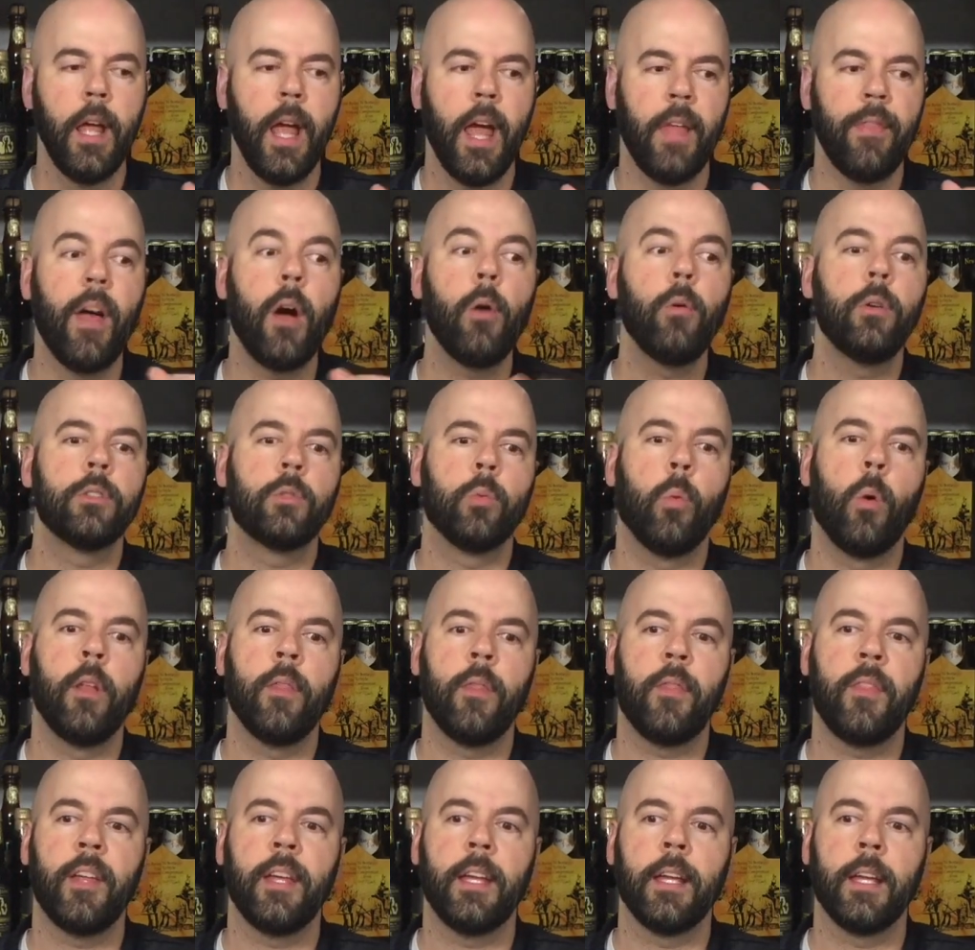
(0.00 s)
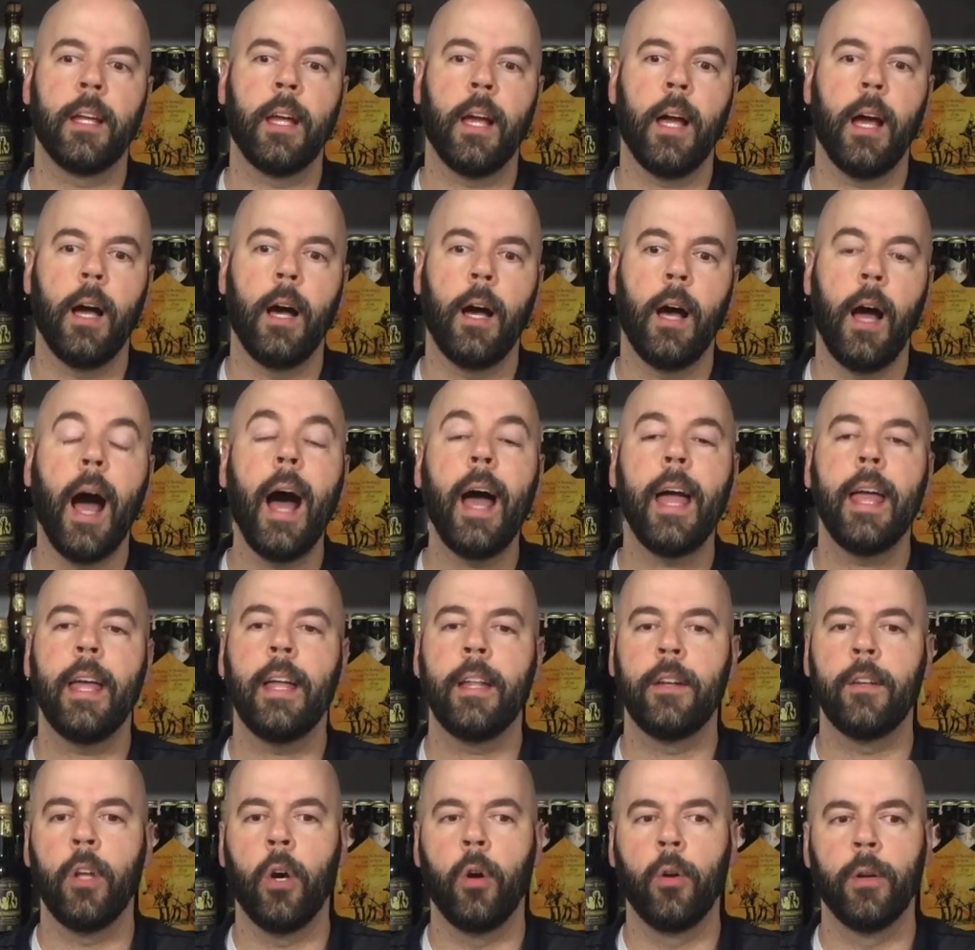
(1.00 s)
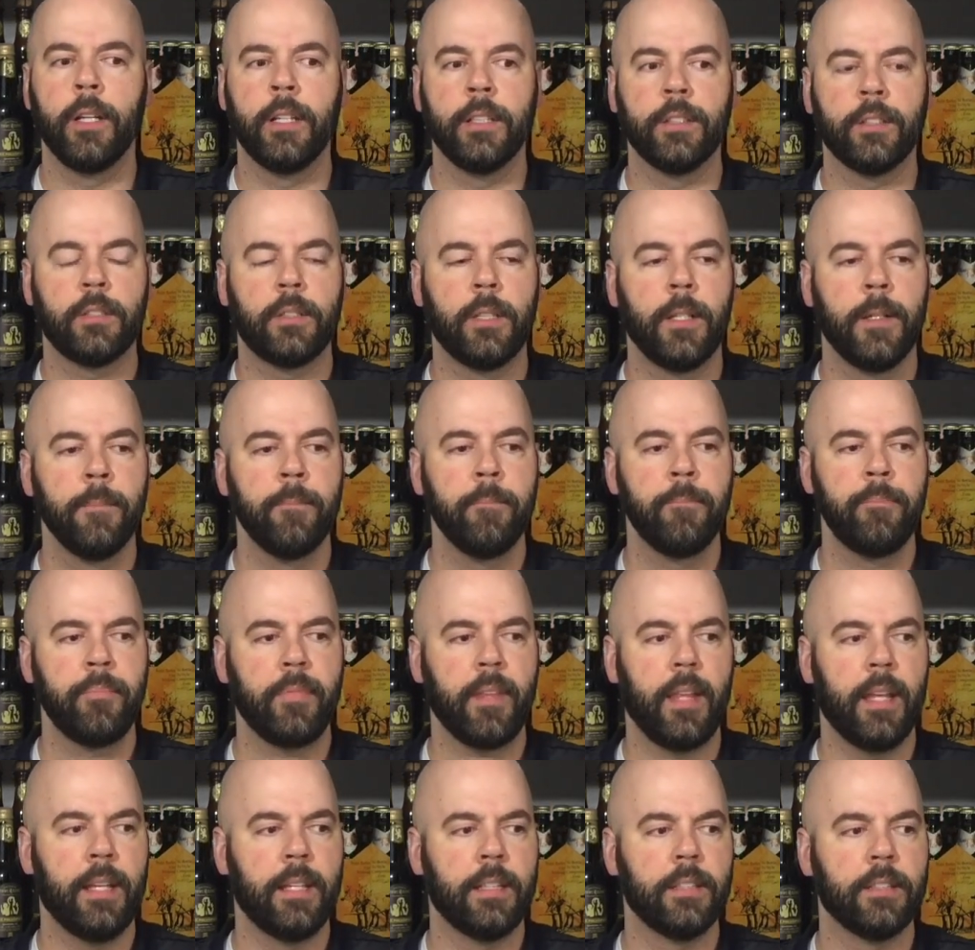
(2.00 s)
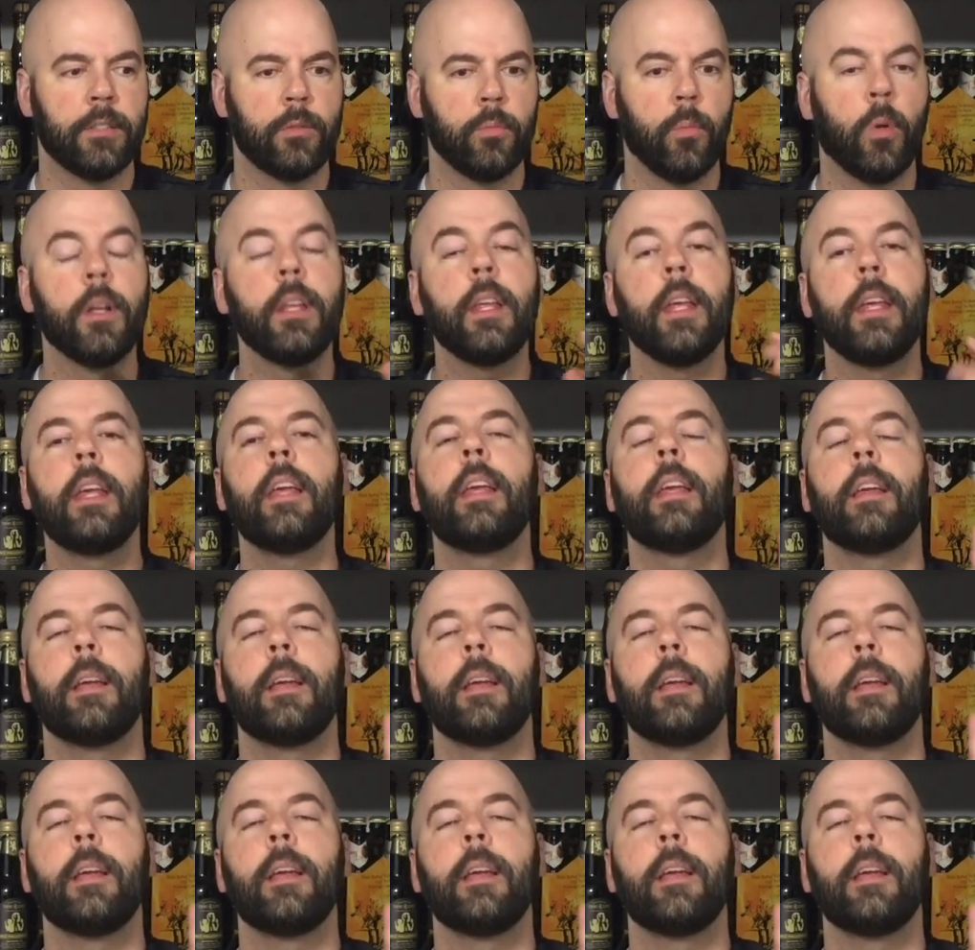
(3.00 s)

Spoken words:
And that was one thing I had noticed is, well,